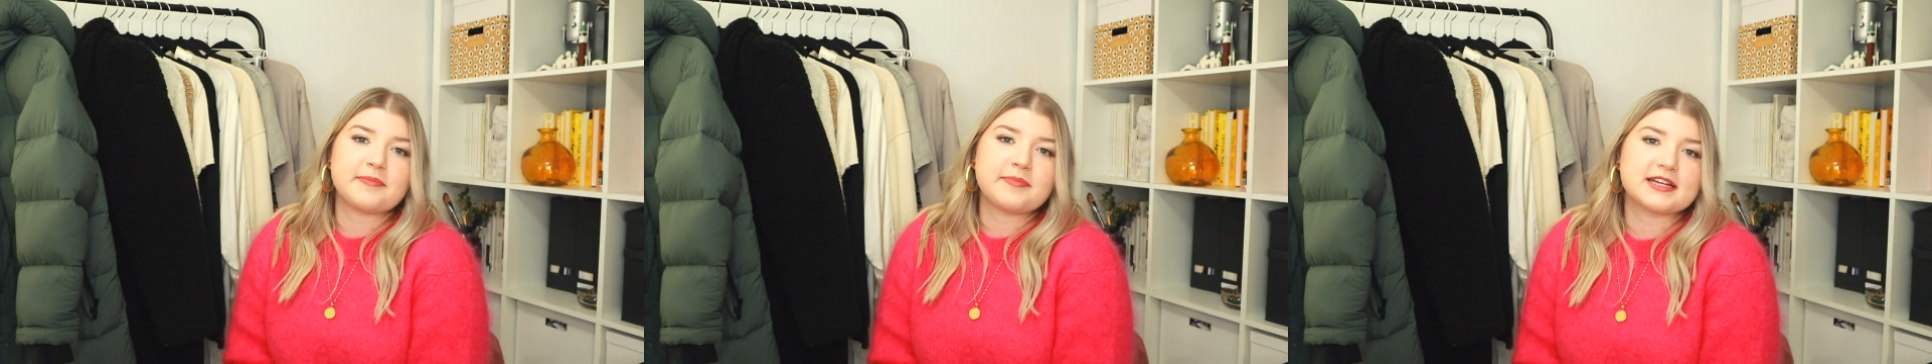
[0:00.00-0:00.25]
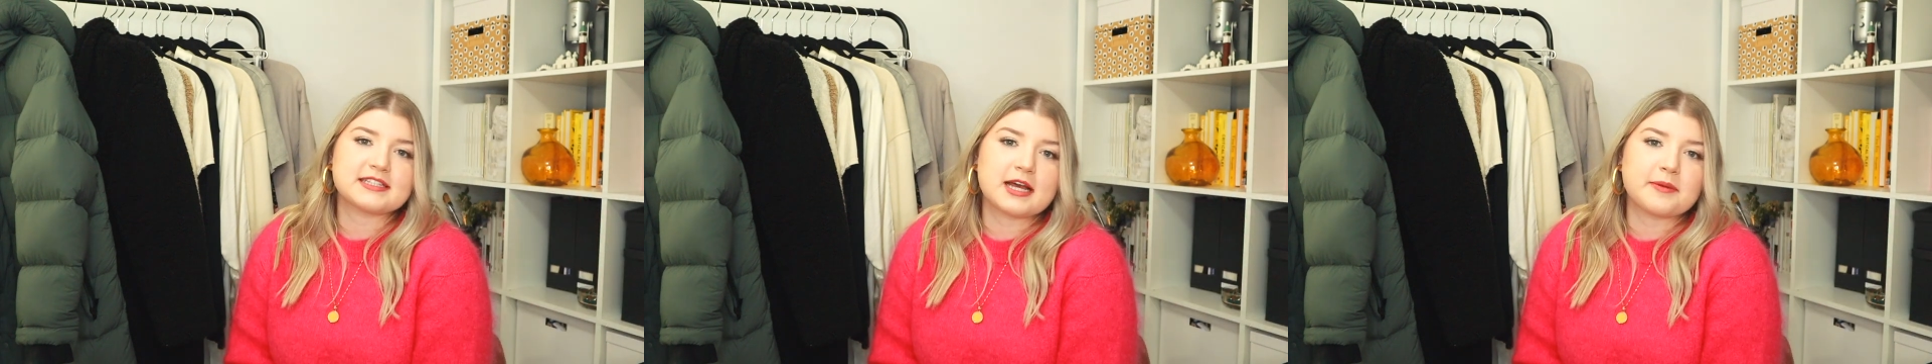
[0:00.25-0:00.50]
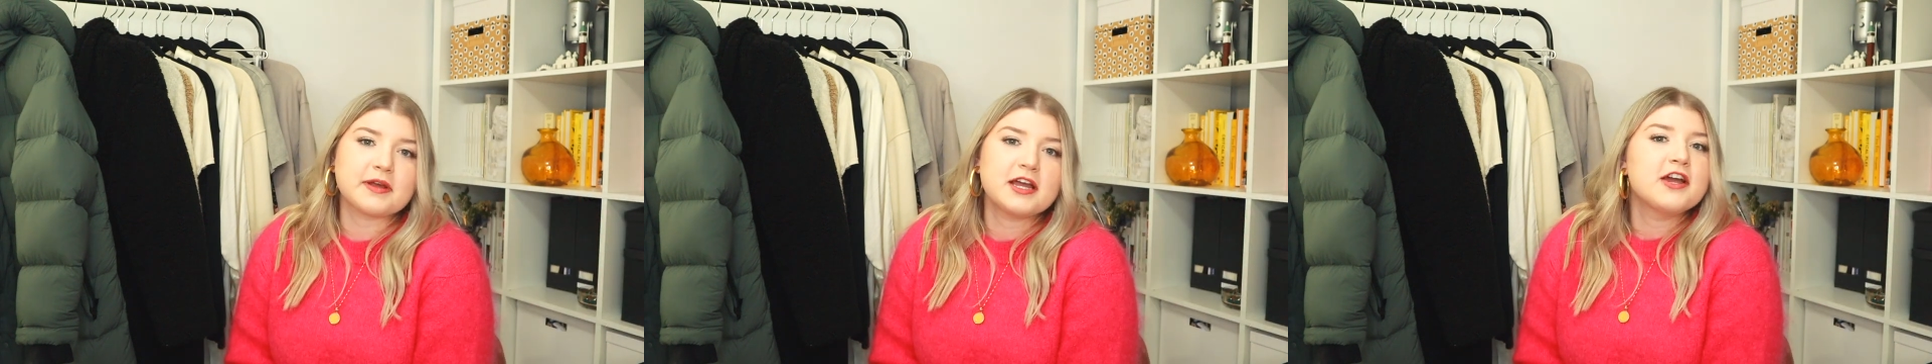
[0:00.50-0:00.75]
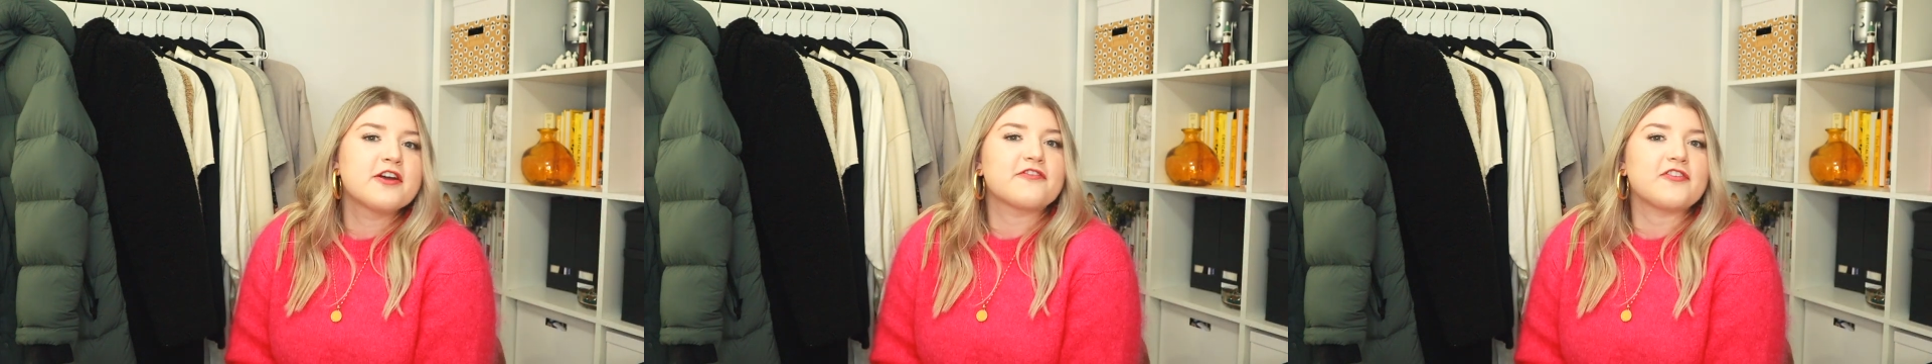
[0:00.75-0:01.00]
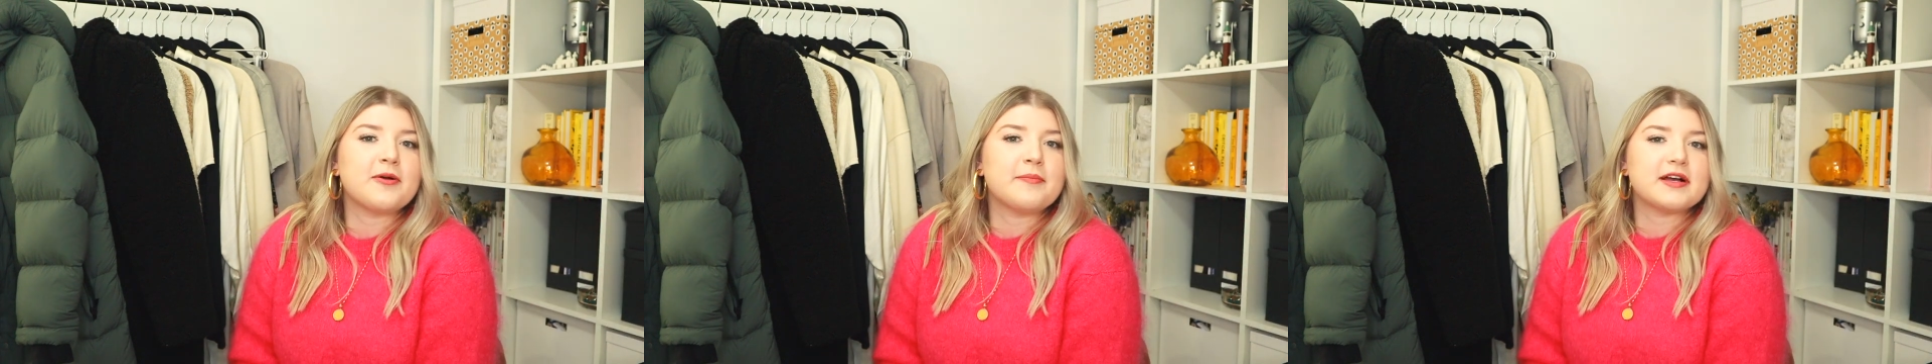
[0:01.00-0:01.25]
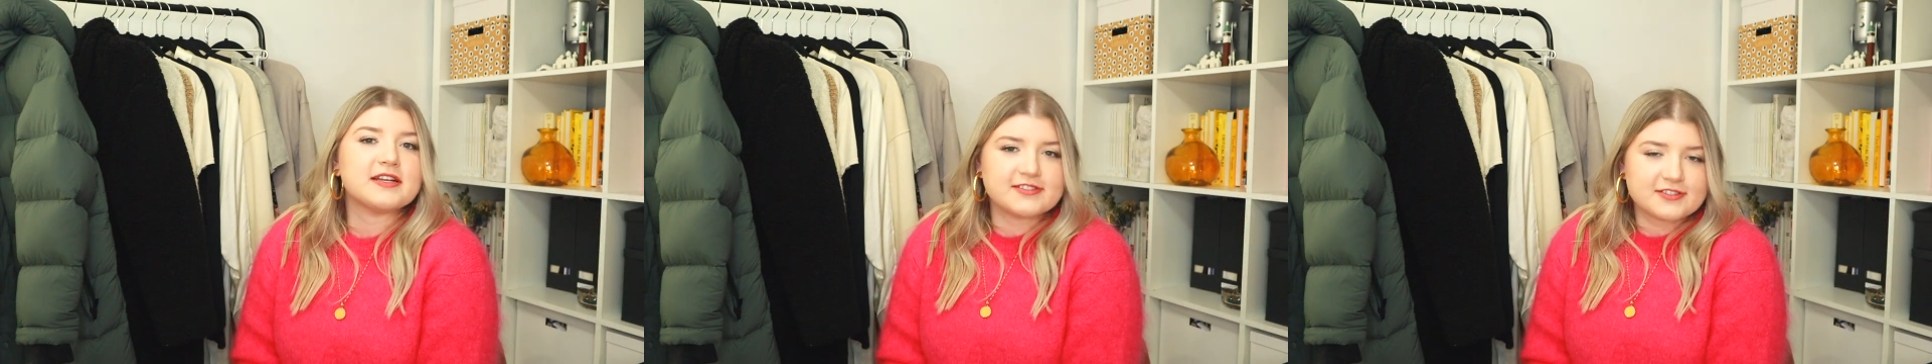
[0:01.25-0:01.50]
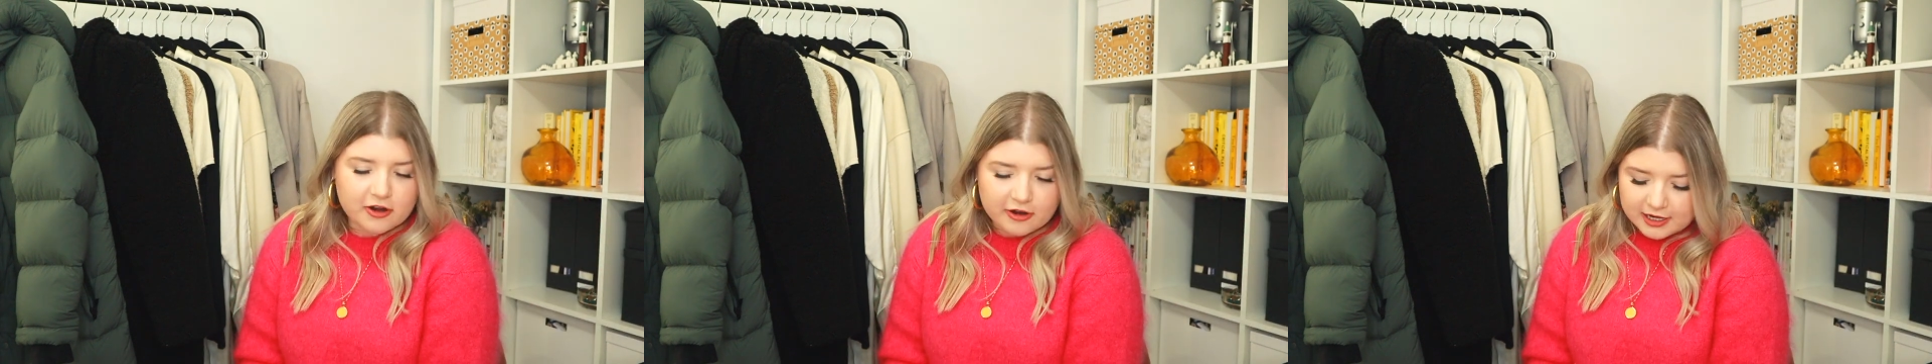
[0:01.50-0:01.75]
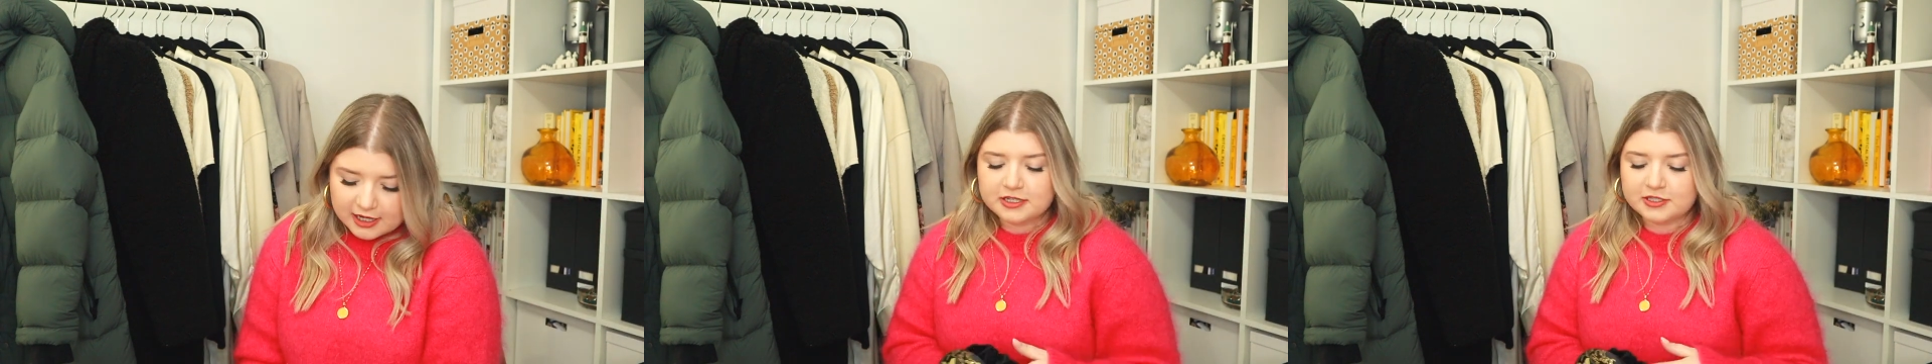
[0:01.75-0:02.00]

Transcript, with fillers: I picked up from Zara.